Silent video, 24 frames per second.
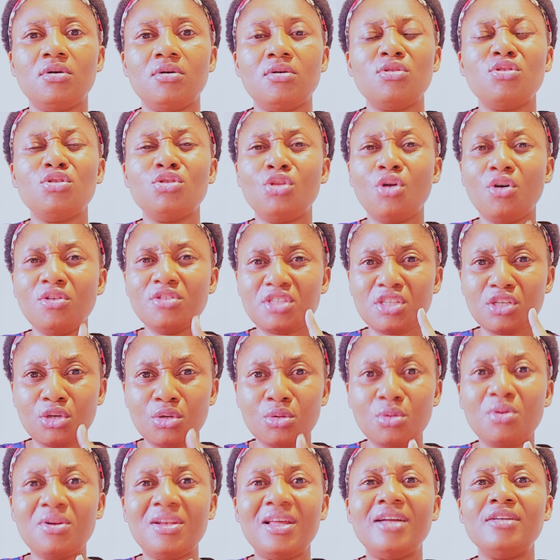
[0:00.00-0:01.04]
Don't
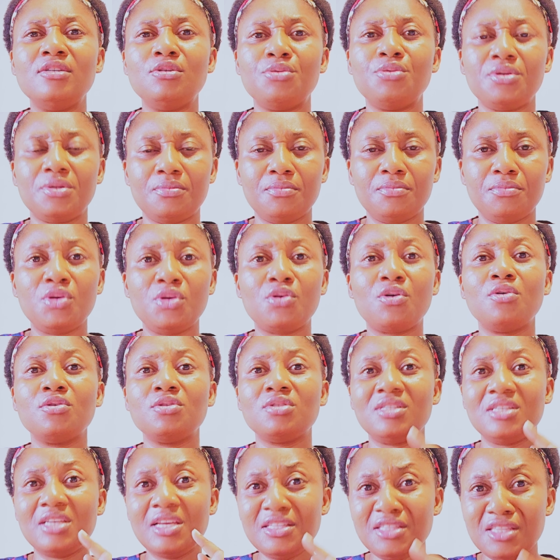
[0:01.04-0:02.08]
ignore that dream, because
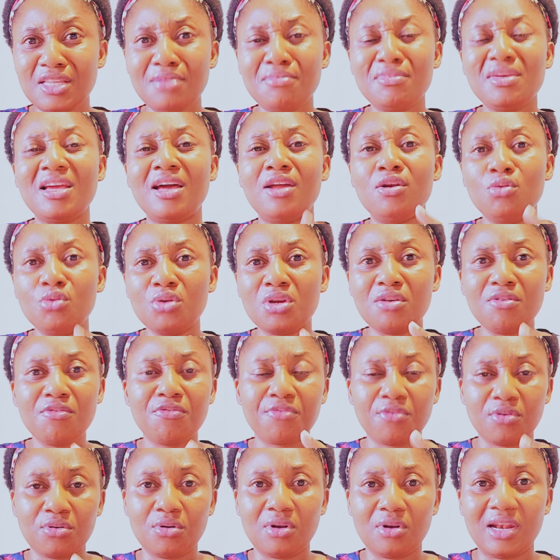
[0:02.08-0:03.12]
the enemy are looking
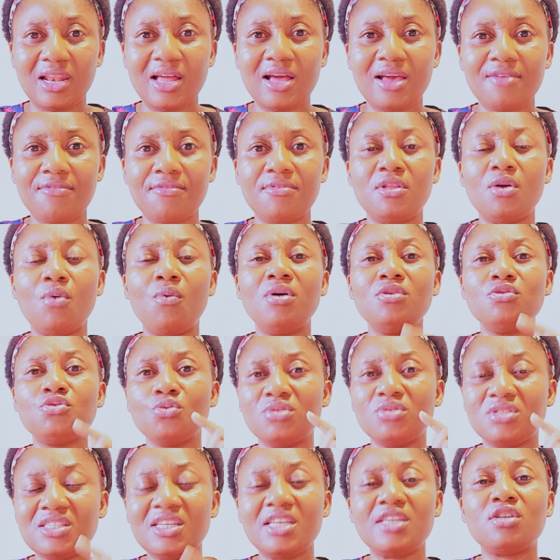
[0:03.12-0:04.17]
for your life. They want to
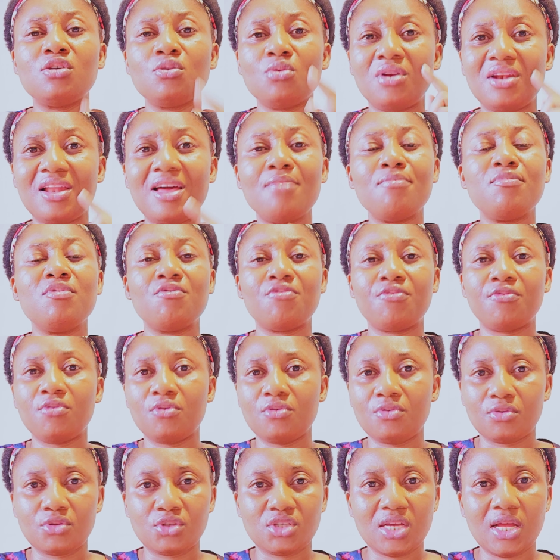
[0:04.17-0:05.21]
take your life before
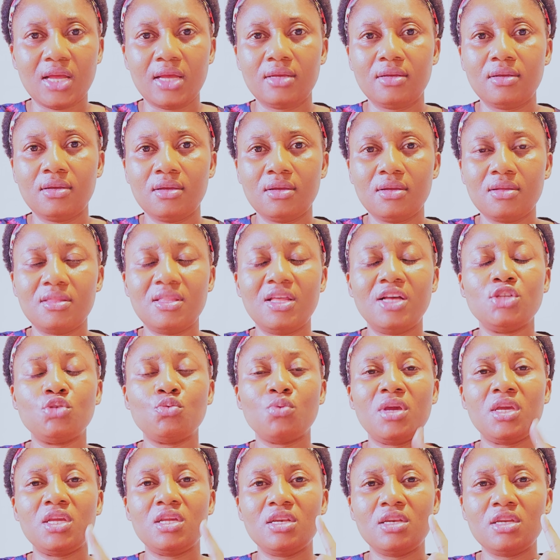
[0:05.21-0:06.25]
your time. That's why
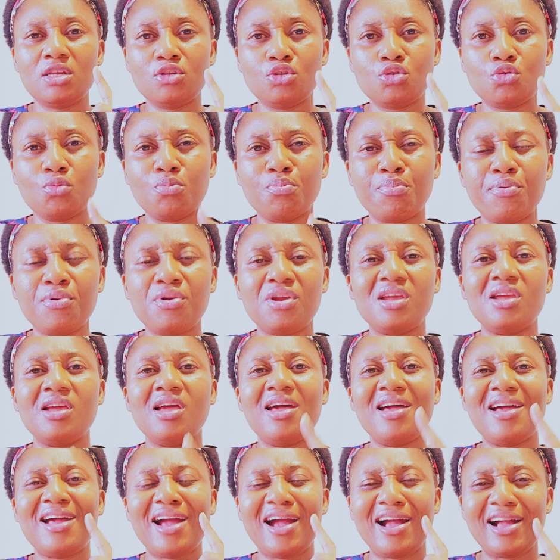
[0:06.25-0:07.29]
you need to pray
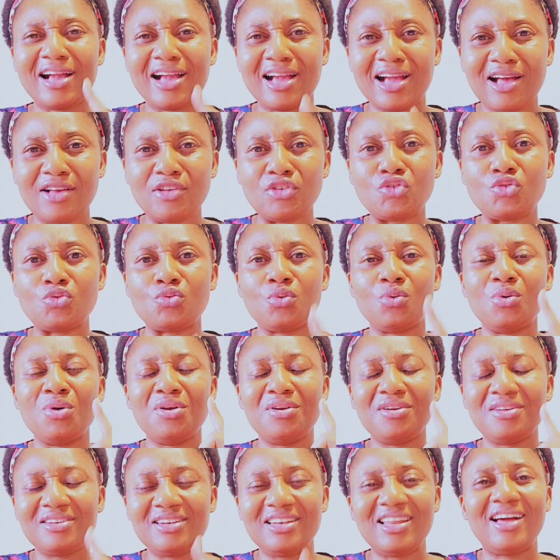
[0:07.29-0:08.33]
and cancel
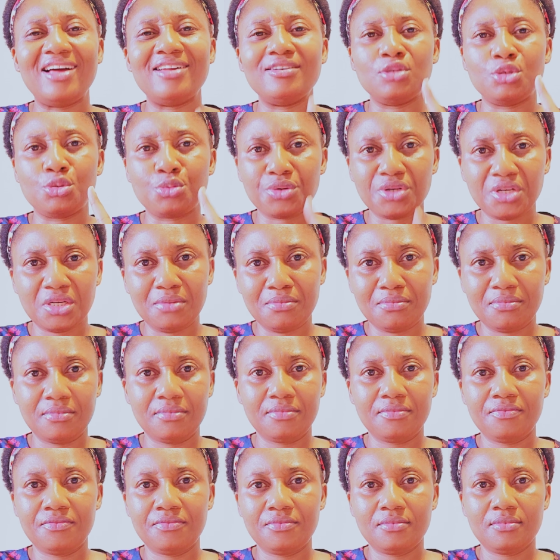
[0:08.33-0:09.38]
that dream.
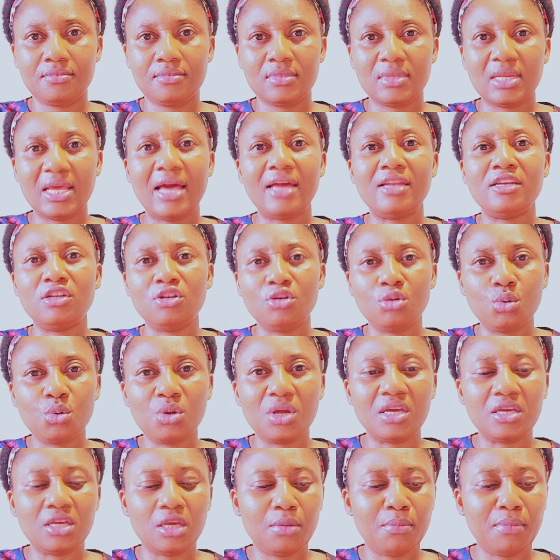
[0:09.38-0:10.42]

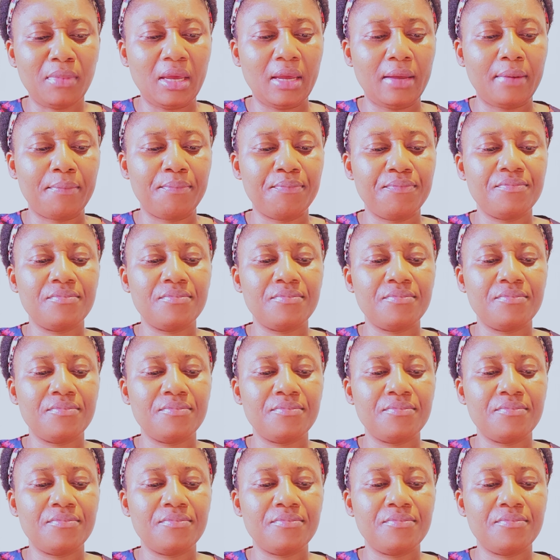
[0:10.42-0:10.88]
Hallelujah, amen.